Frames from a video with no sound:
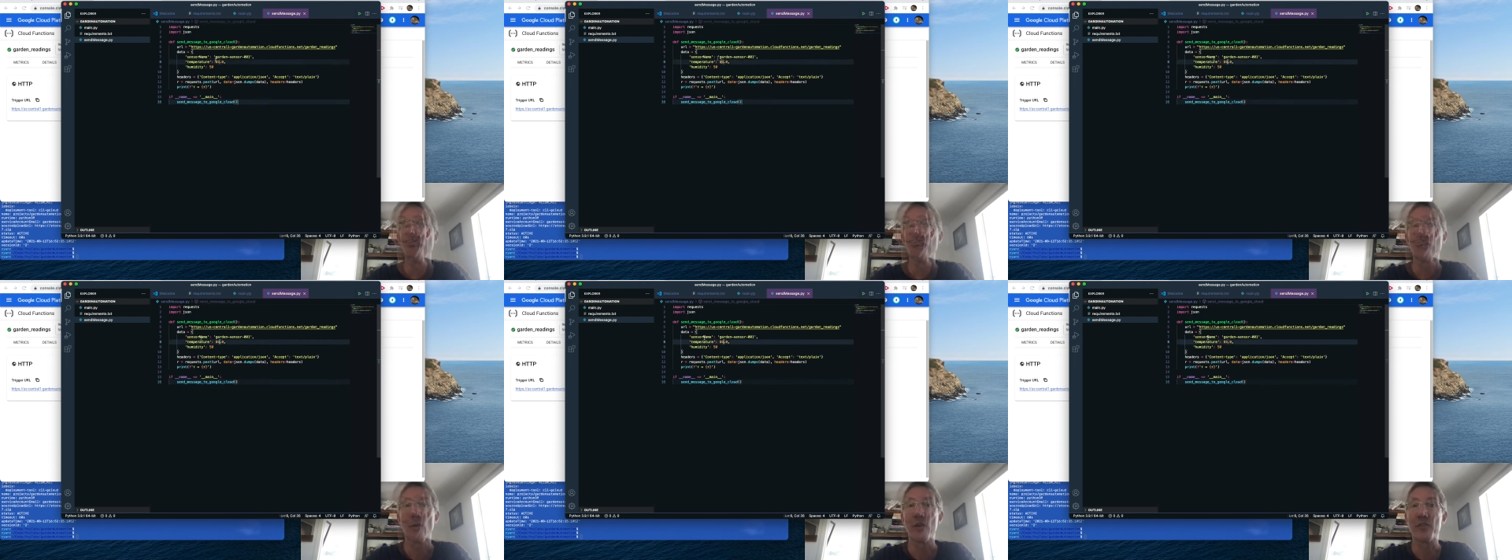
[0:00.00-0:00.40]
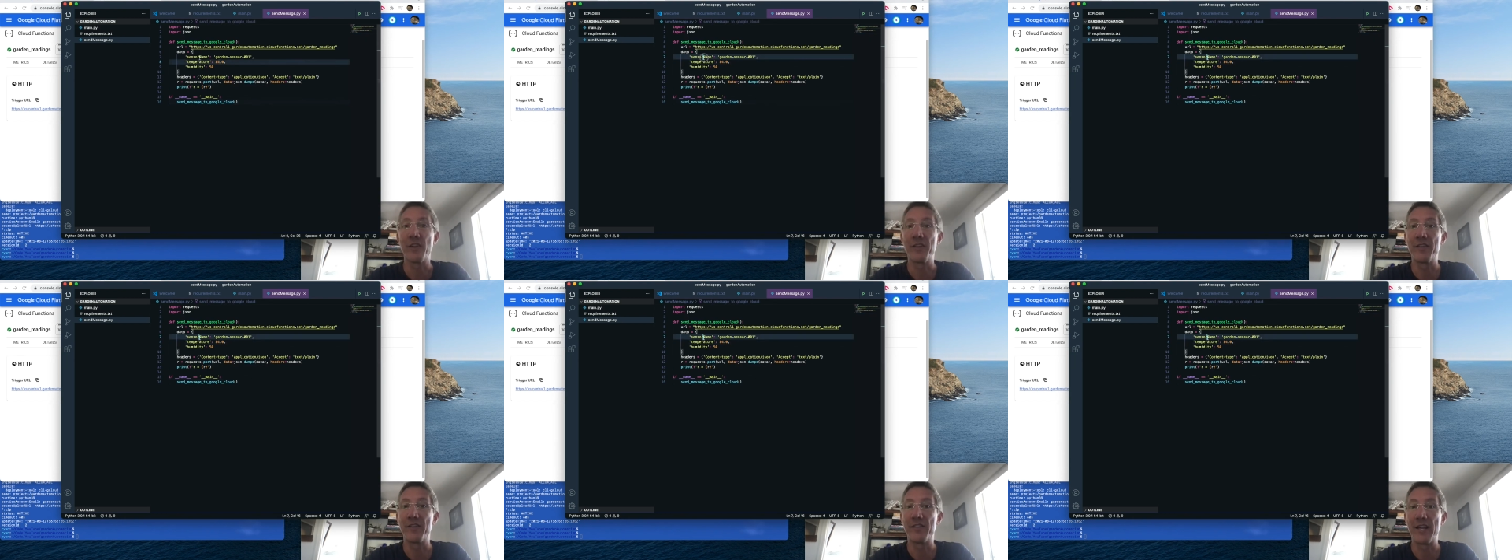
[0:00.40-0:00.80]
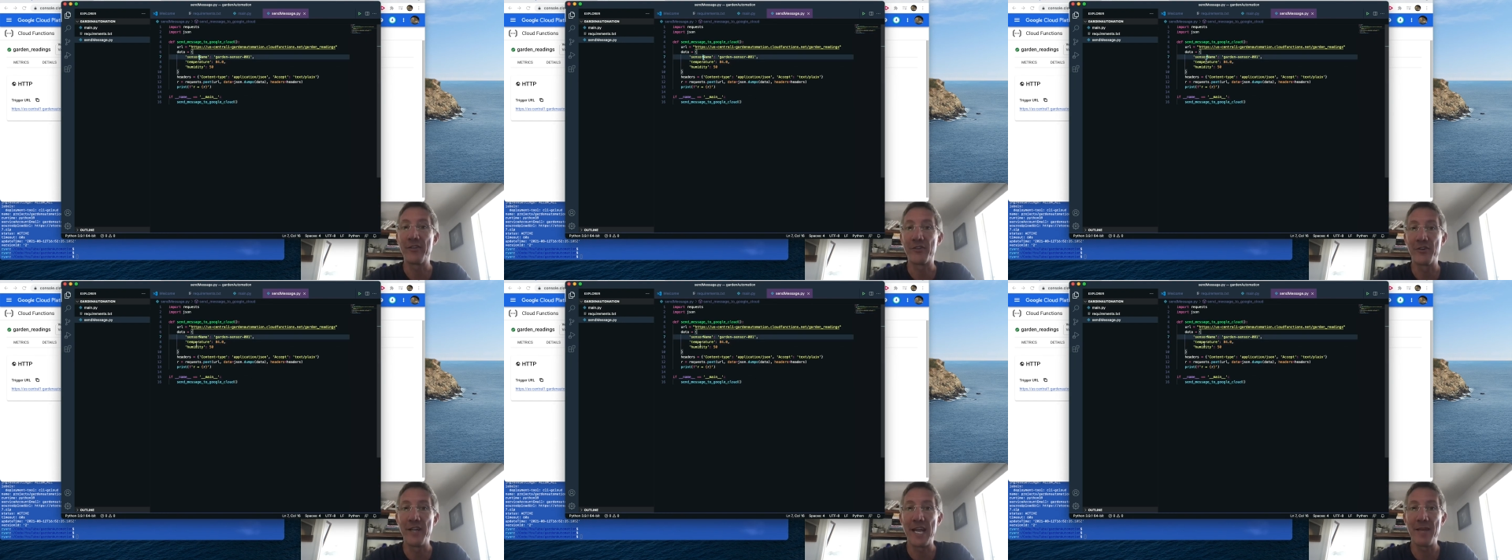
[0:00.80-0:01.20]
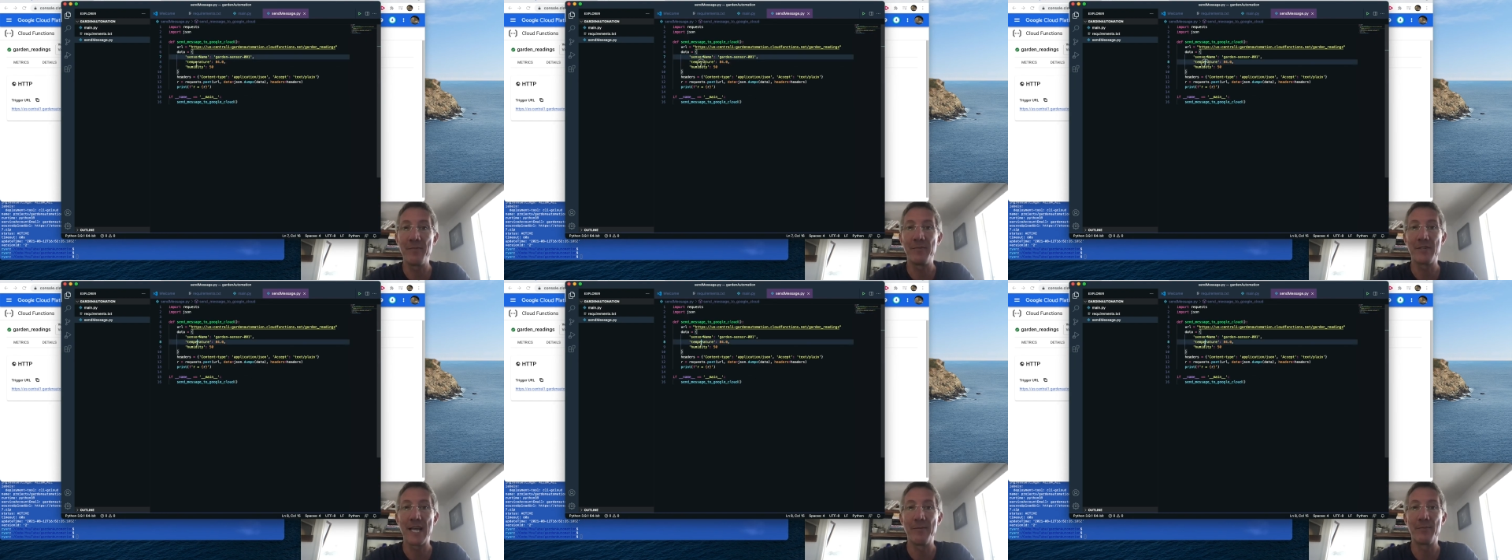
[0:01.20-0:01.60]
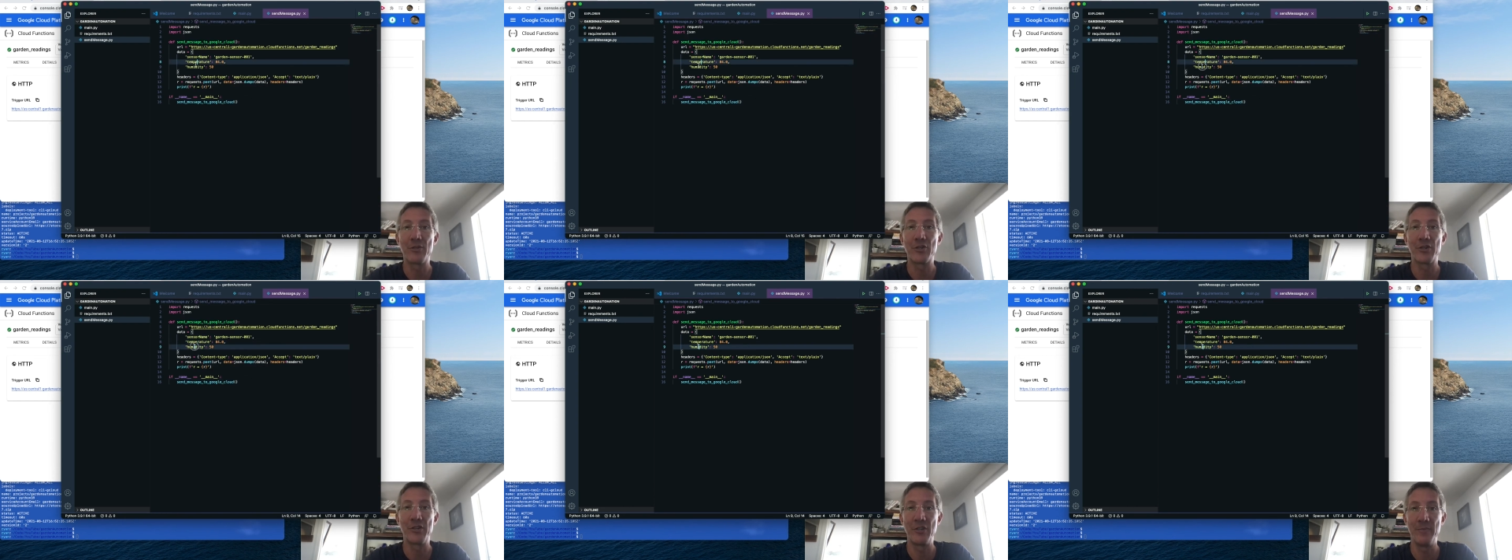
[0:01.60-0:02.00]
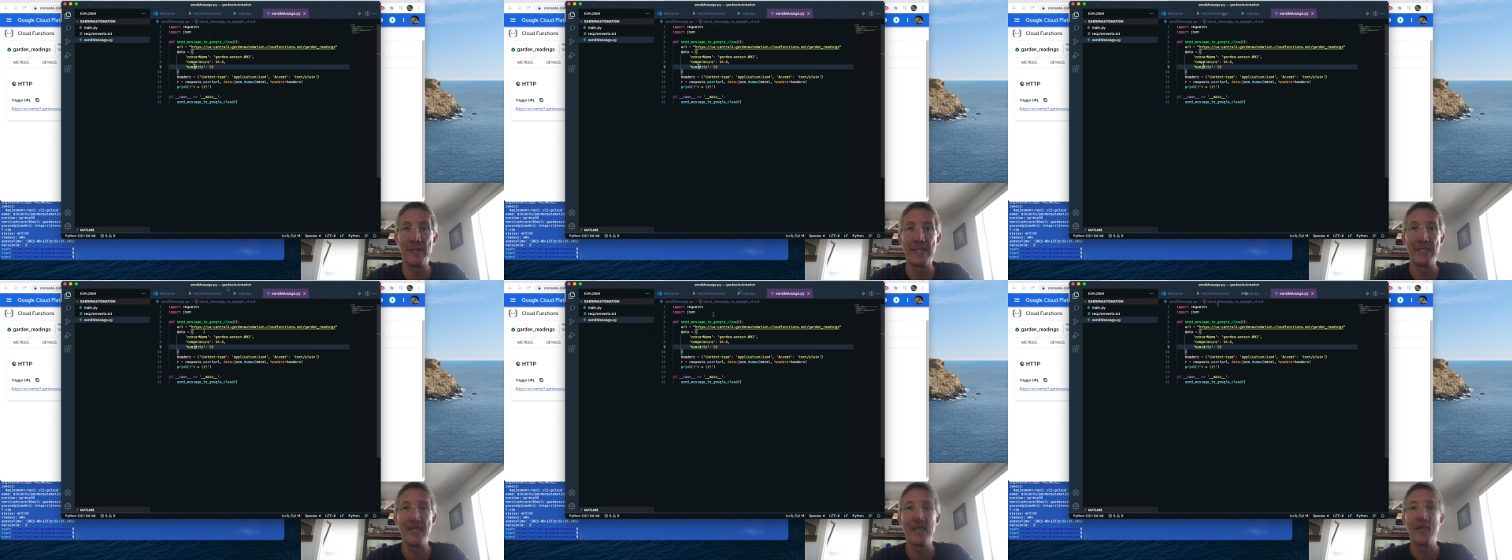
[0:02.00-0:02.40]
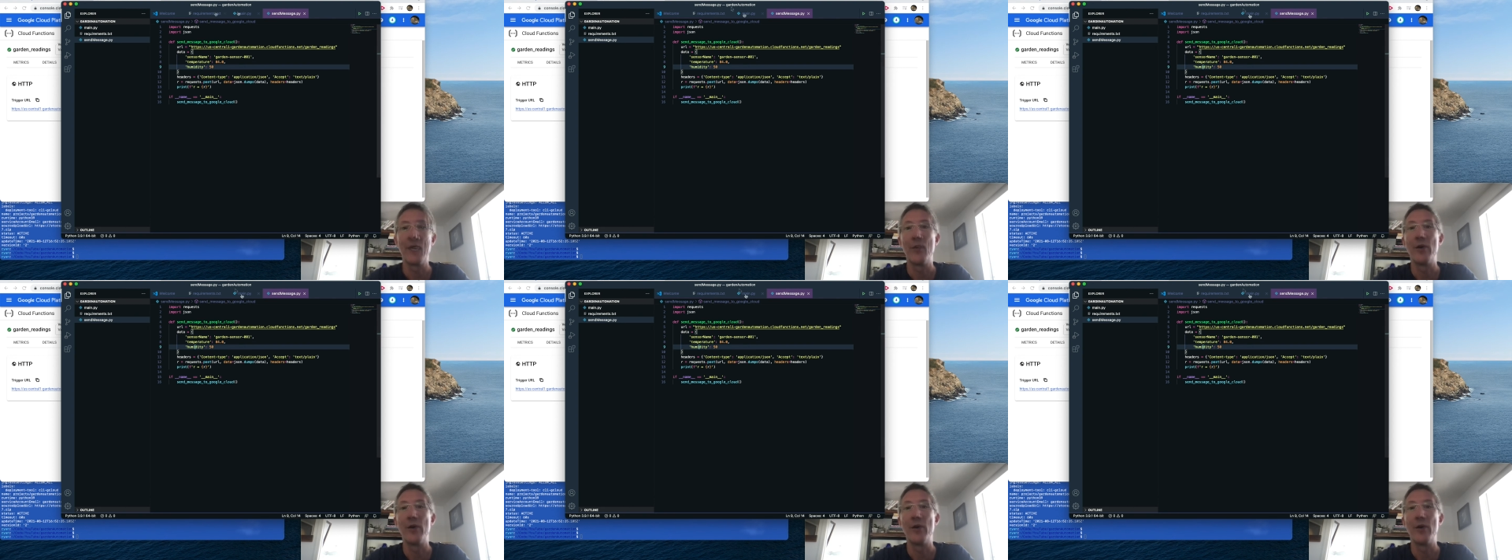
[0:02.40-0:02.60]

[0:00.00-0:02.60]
So I'll send the sensor name, temperature, and humidity,